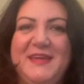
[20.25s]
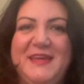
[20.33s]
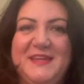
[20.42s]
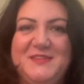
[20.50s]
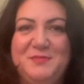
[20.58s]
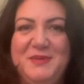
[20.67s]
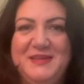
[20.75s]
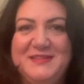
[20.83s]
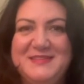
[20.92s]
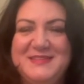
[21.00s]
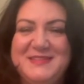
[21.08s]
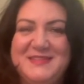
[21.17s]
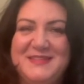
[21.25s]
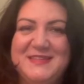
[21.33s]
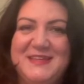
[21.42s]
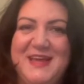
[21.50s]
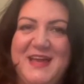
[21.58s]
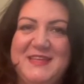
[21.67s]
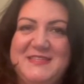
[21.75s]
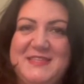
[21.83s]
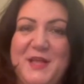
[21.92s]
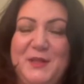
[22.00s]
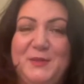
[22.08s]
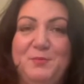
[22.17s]
It means I
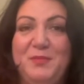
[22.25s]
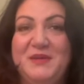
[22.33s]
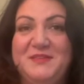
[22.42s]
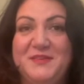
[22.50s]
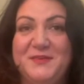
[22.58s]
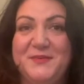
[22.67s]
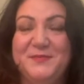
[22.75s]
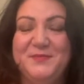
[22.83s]
sell butter.